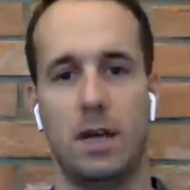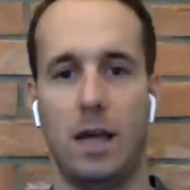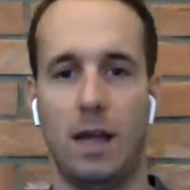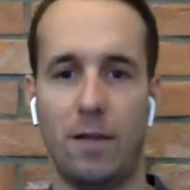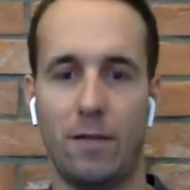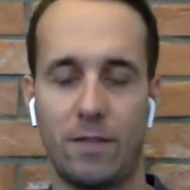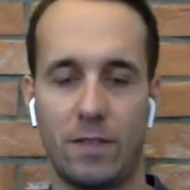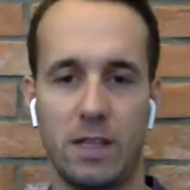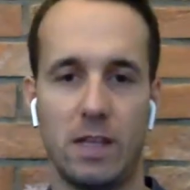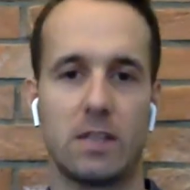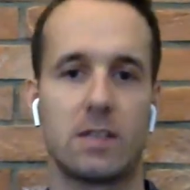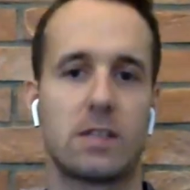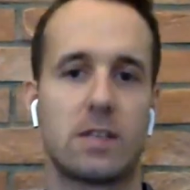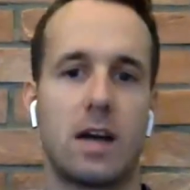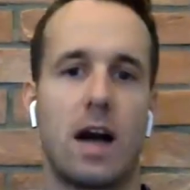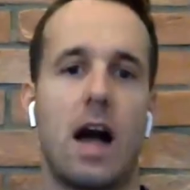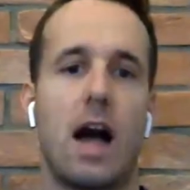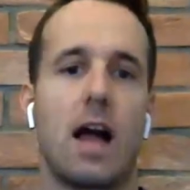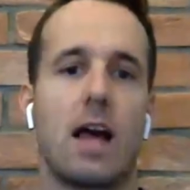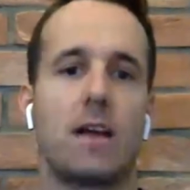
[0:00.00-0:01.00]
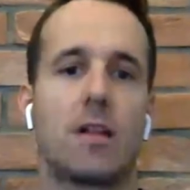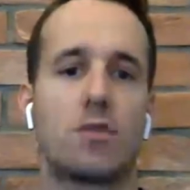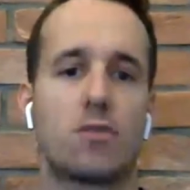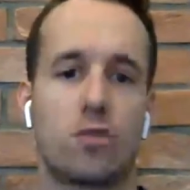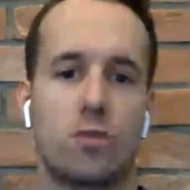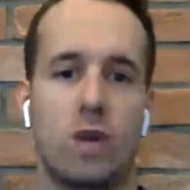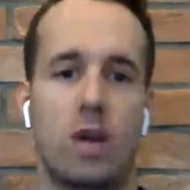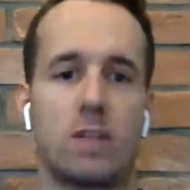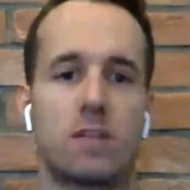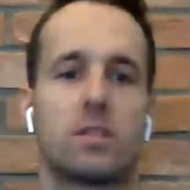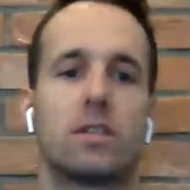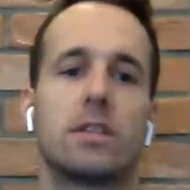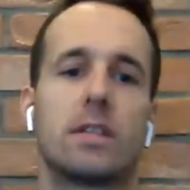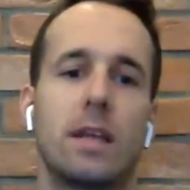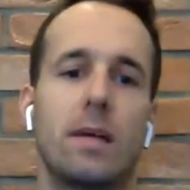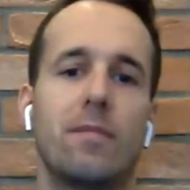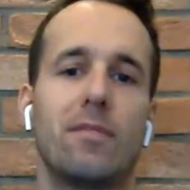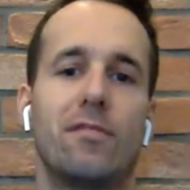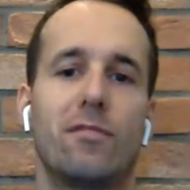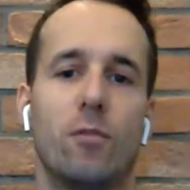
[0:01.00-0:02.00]
if this guy trusted
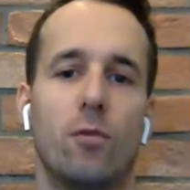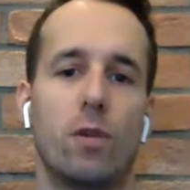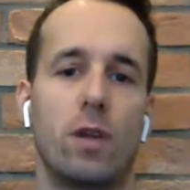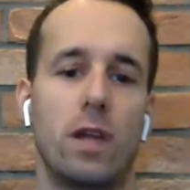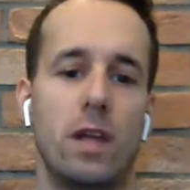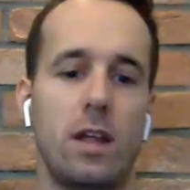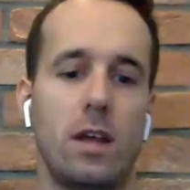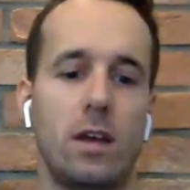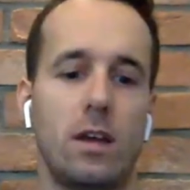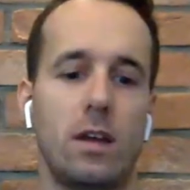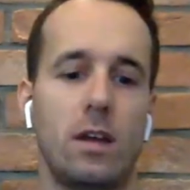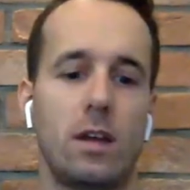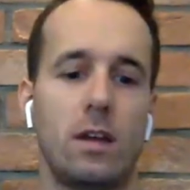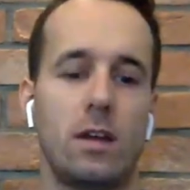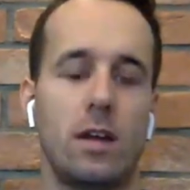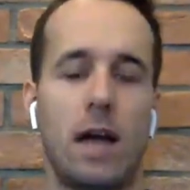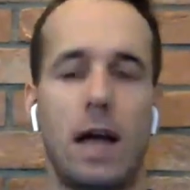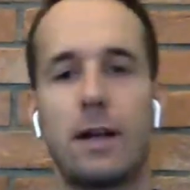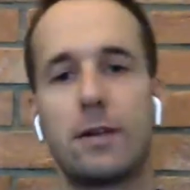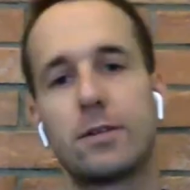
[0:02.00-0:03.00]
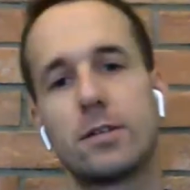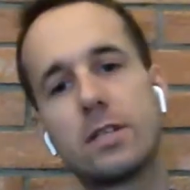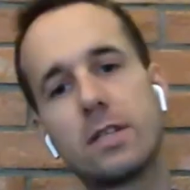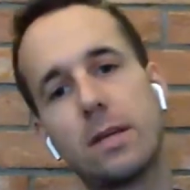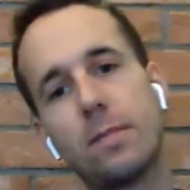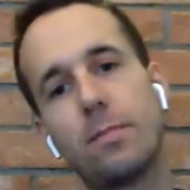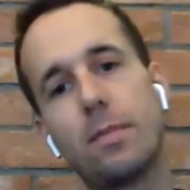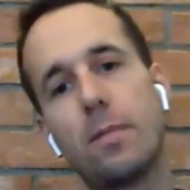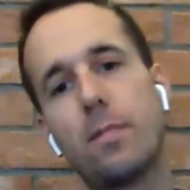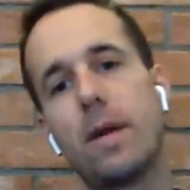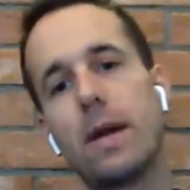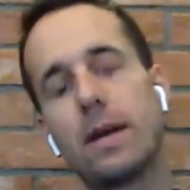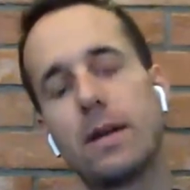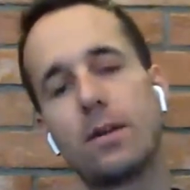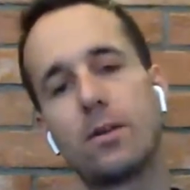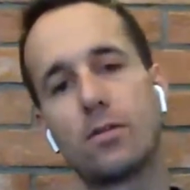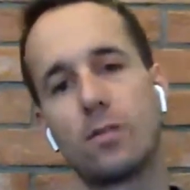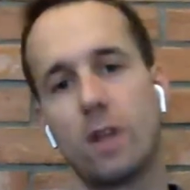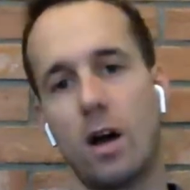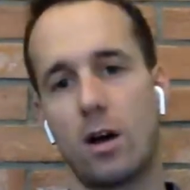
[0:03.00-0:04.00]
them fully and just simply made
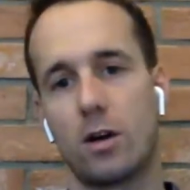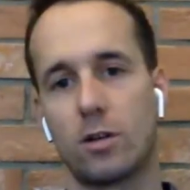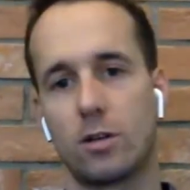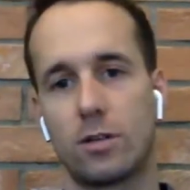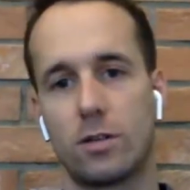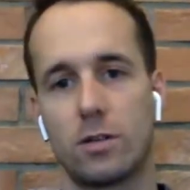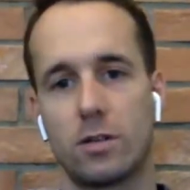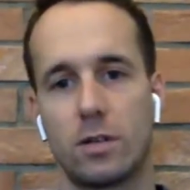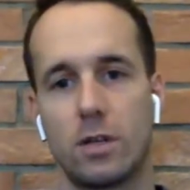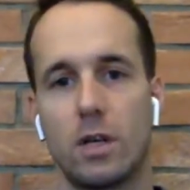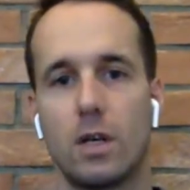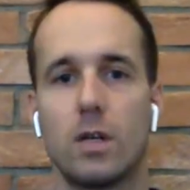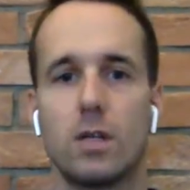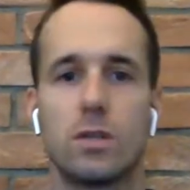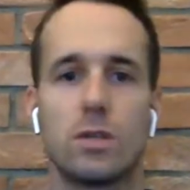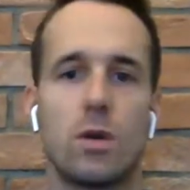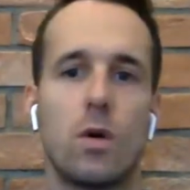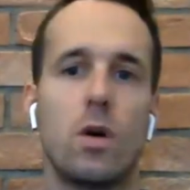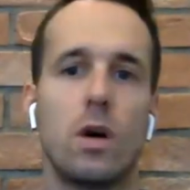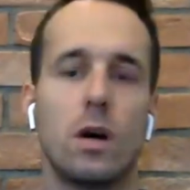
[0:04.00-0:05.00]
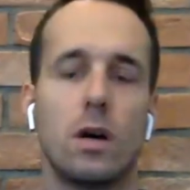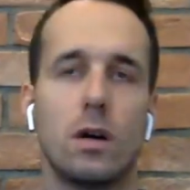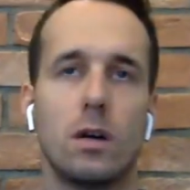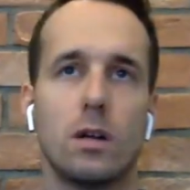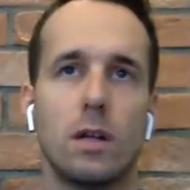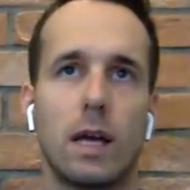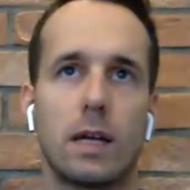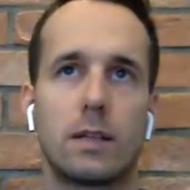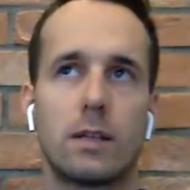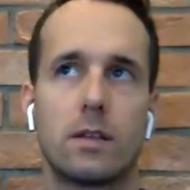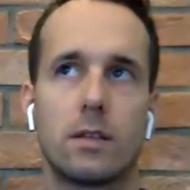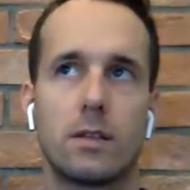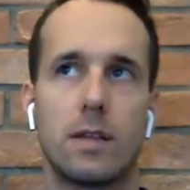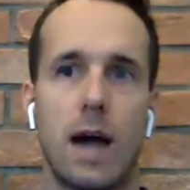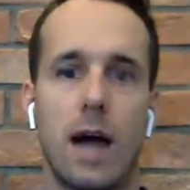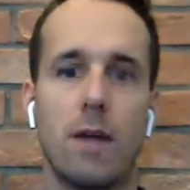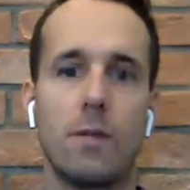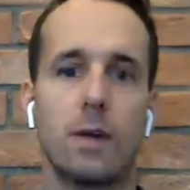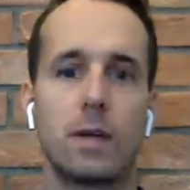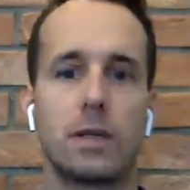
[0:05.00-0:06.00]
introductions. So, like,
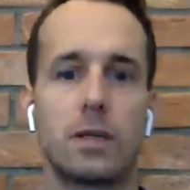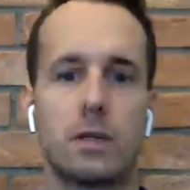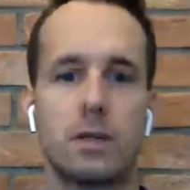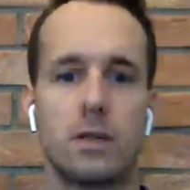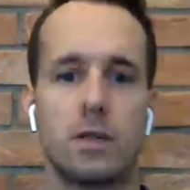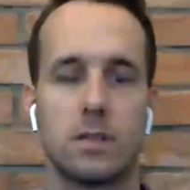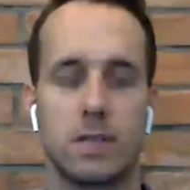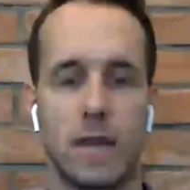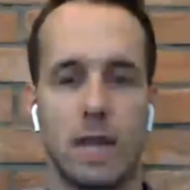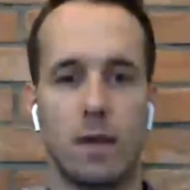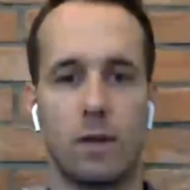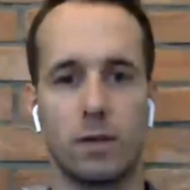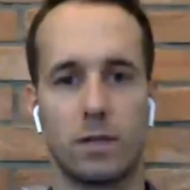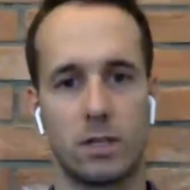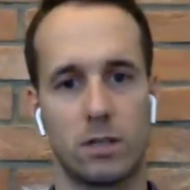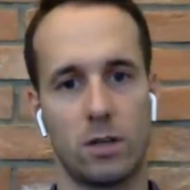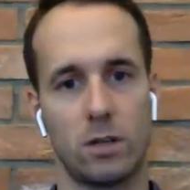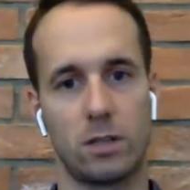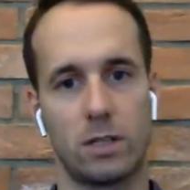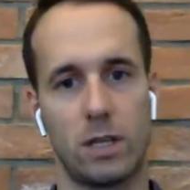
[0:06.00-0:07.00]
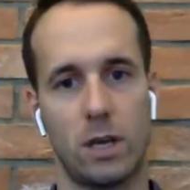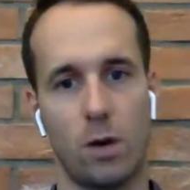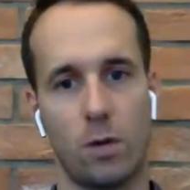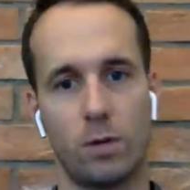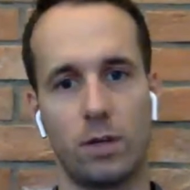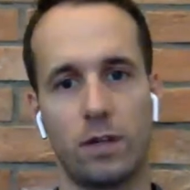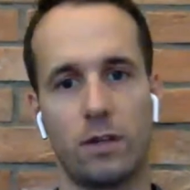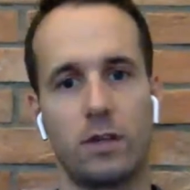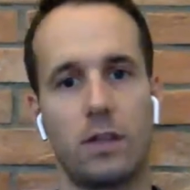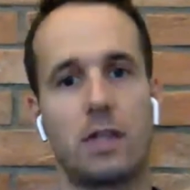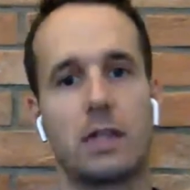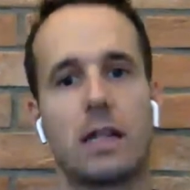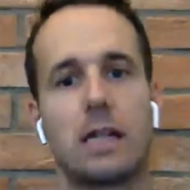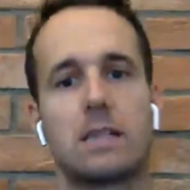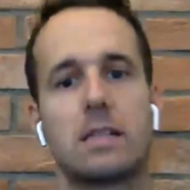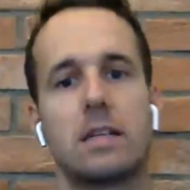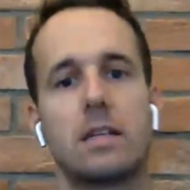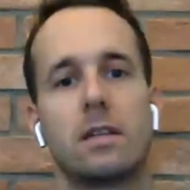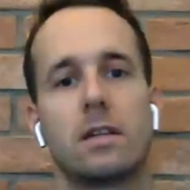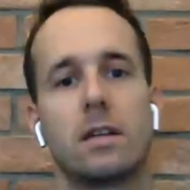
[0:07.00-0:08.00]
direct sales is not the only thing
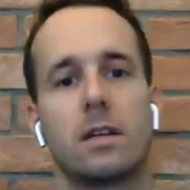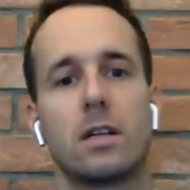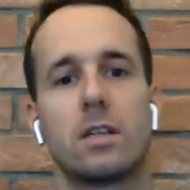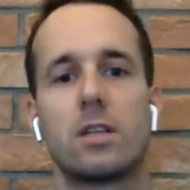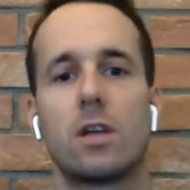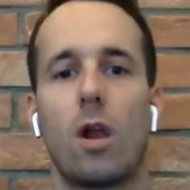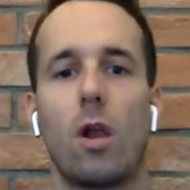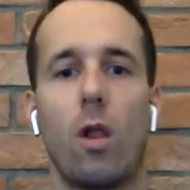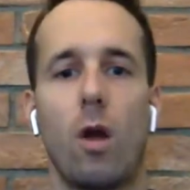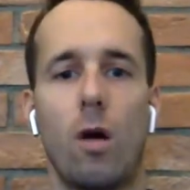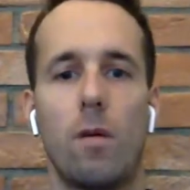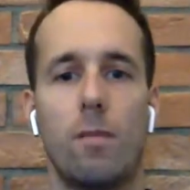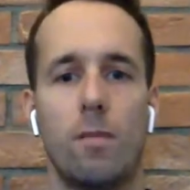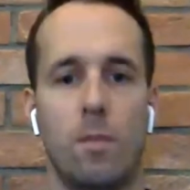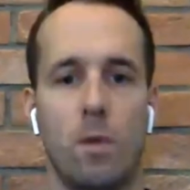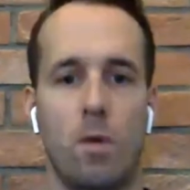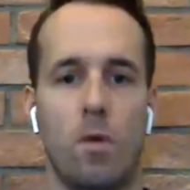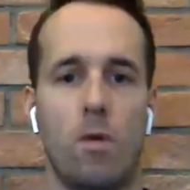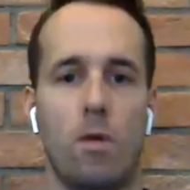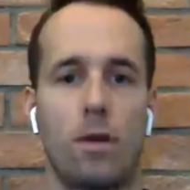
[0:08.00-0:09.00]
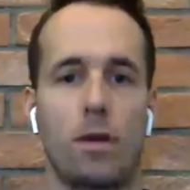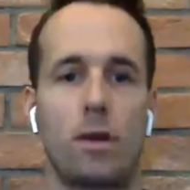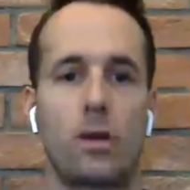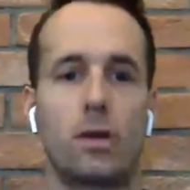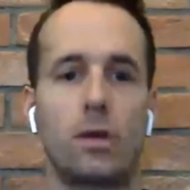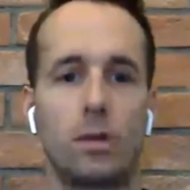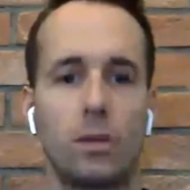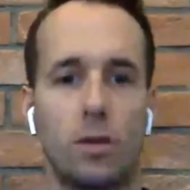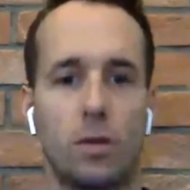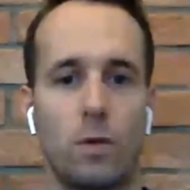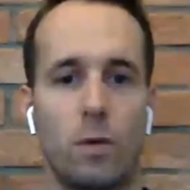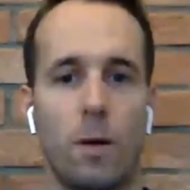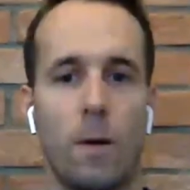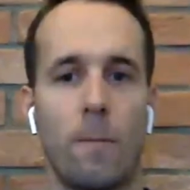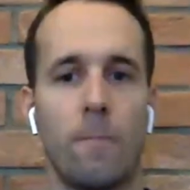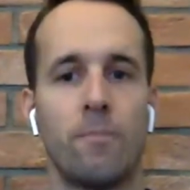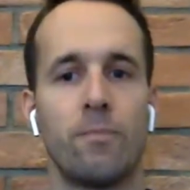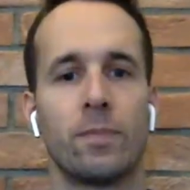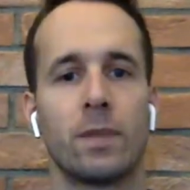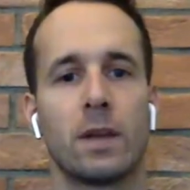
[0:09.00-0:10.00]
that's in there. There's a lot more you can do.
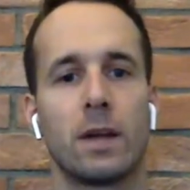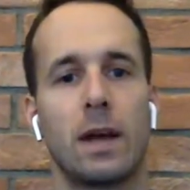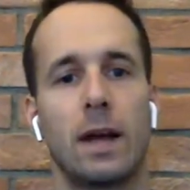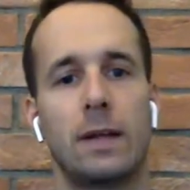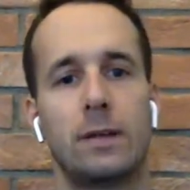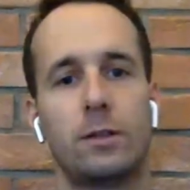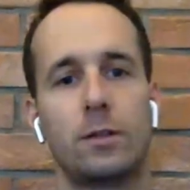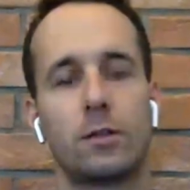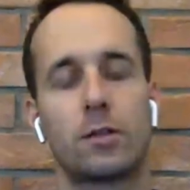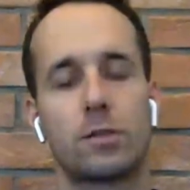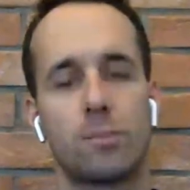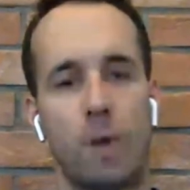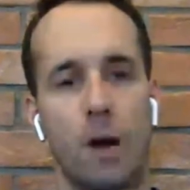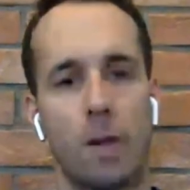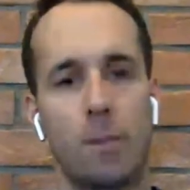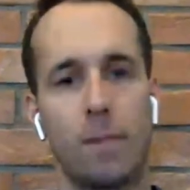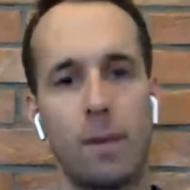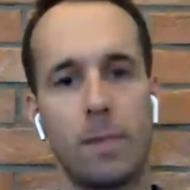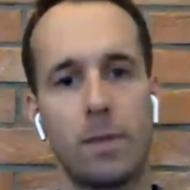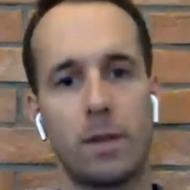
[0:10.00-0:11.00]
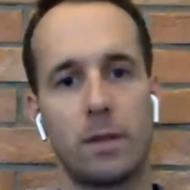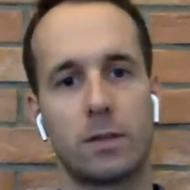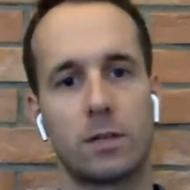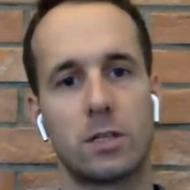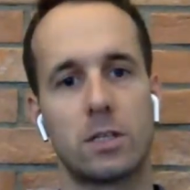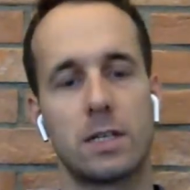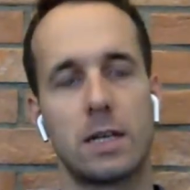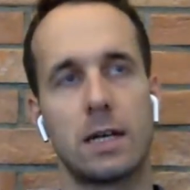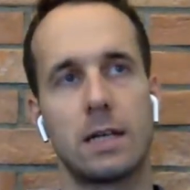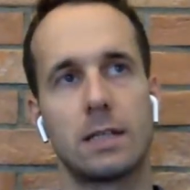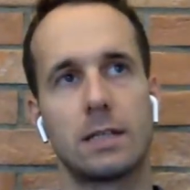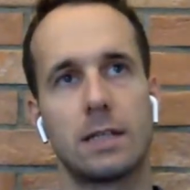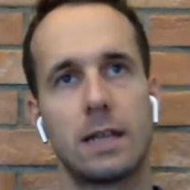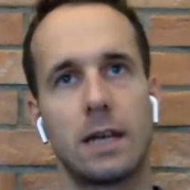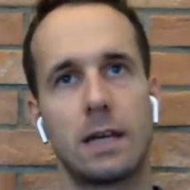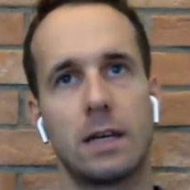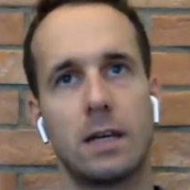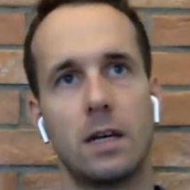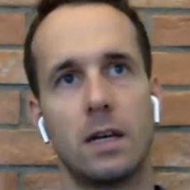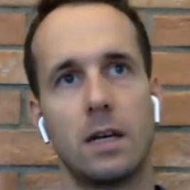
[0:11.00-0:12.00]
And, you know, smart people understand
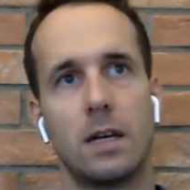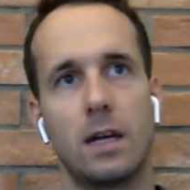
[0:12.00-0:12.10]
that